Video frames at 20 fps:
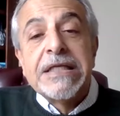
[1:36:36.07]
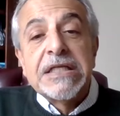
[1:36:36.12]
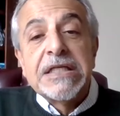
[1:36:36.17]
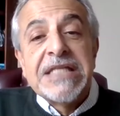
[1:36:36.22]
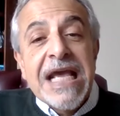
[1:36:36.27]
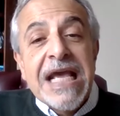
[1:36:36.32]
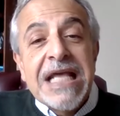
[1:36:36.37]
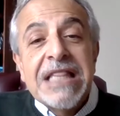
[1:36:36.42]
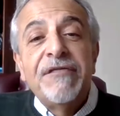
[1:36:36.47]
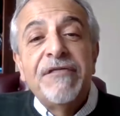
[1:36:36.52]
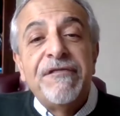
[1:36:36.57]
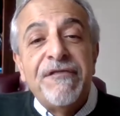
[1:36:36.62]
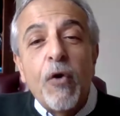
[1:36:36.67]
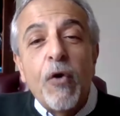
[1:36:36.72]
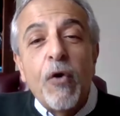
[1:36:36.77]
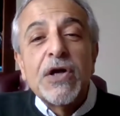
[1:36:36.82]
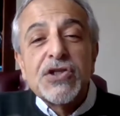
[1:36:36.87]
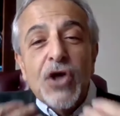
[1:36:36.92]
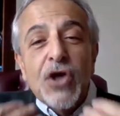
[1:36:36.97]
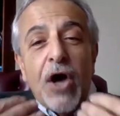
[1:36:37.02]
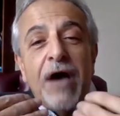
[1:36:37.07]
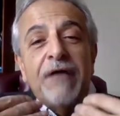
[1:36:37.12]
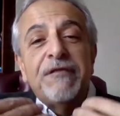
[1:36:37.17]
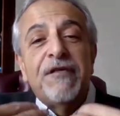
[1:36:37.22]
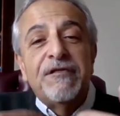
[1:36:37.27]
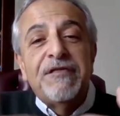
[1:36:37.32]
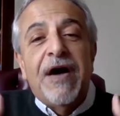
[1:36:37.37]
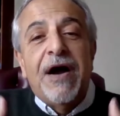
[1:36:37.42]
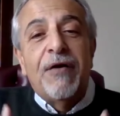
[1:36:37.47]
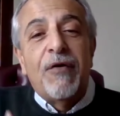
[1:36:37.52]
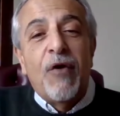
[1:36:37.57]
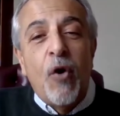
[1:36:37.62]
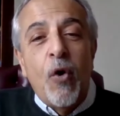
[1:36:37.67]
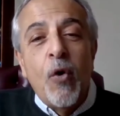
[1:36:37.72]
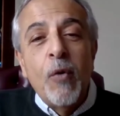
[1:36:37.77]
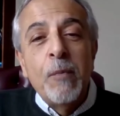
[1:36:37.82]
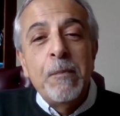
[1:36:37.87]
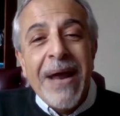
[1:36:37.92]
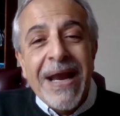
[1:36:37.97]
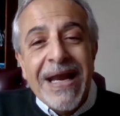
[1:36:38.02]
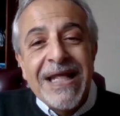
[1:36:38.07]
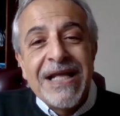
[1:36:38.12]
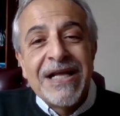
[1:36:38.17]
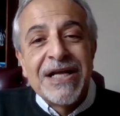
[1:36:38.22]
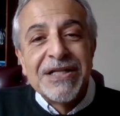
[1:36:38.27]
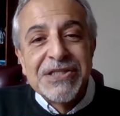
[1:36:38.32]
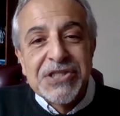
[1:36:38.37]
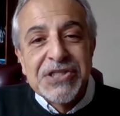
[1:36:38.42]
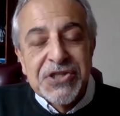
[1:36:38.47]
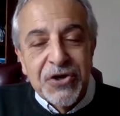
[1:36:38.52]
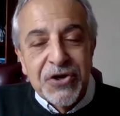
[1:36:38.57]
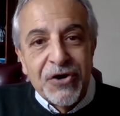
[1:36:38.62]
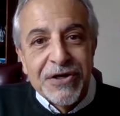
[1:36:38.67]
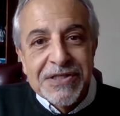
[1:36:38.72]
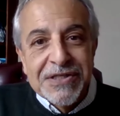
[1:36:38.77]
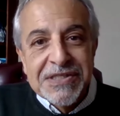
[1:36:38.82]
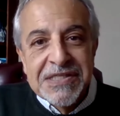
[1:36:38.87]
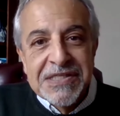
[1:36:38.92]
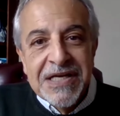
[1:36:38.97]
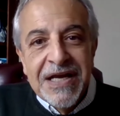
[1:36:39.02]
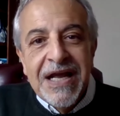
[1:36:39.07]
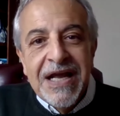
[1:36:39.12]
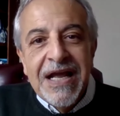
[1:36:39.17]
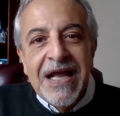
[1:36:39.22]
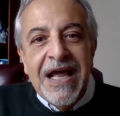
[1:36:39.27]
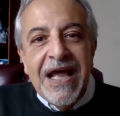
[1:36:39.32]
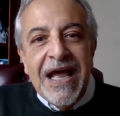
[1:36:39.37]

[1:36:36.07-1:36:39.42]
to take the focus off of our own petty concerns